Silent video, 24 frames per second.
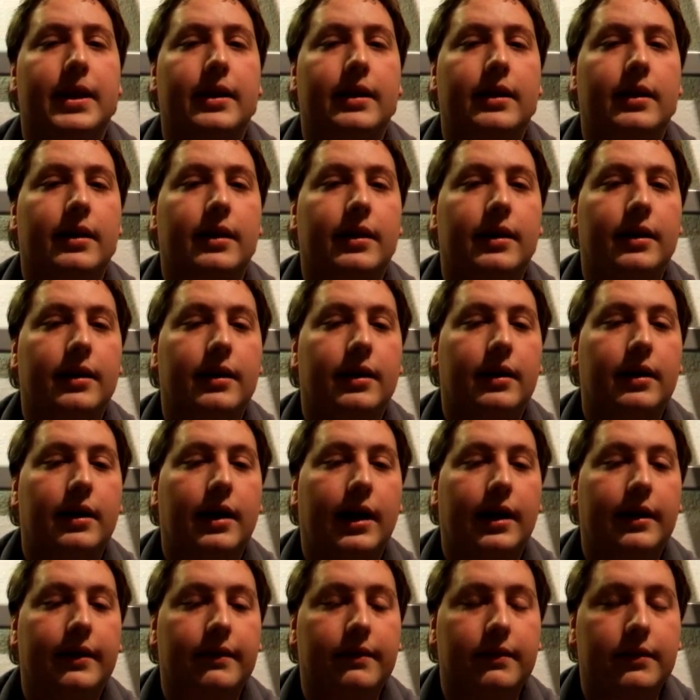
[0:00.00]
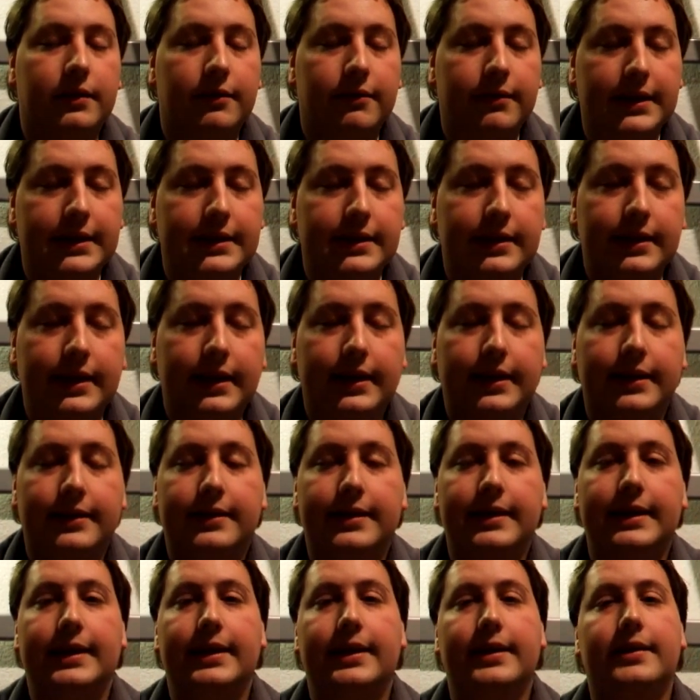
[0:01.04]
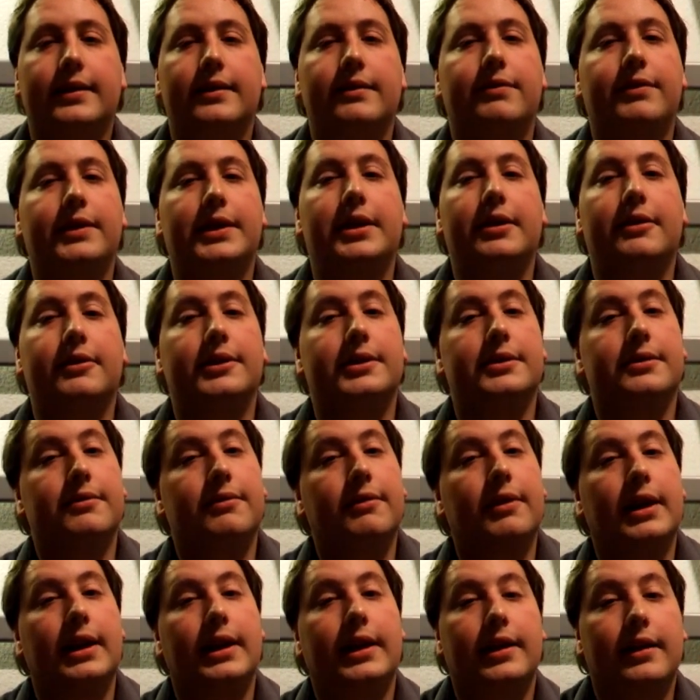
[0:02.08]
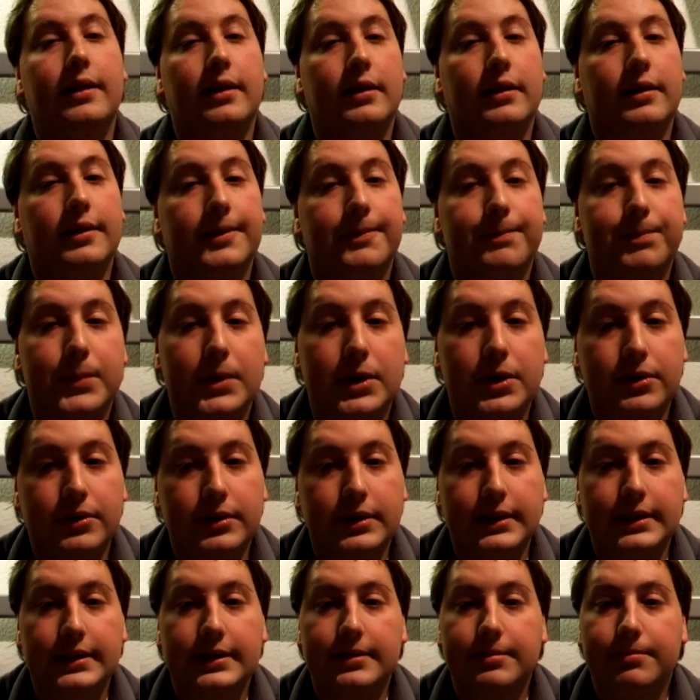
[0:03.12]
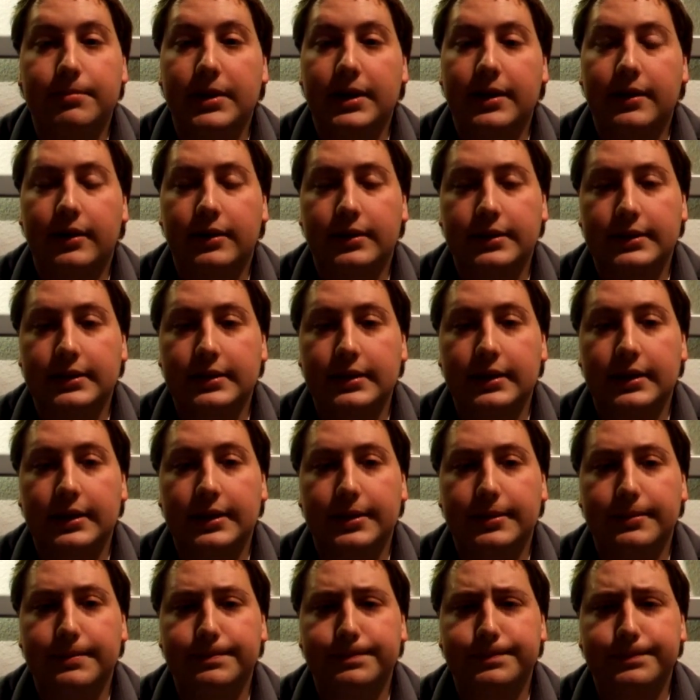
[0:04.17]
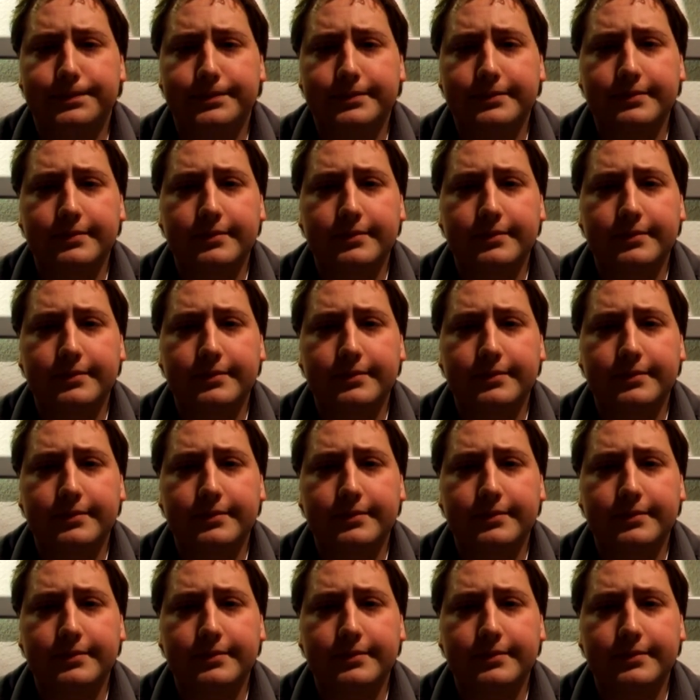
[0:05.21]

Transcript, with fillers: Uh, I, the reason that I think the video is really um, good is because um,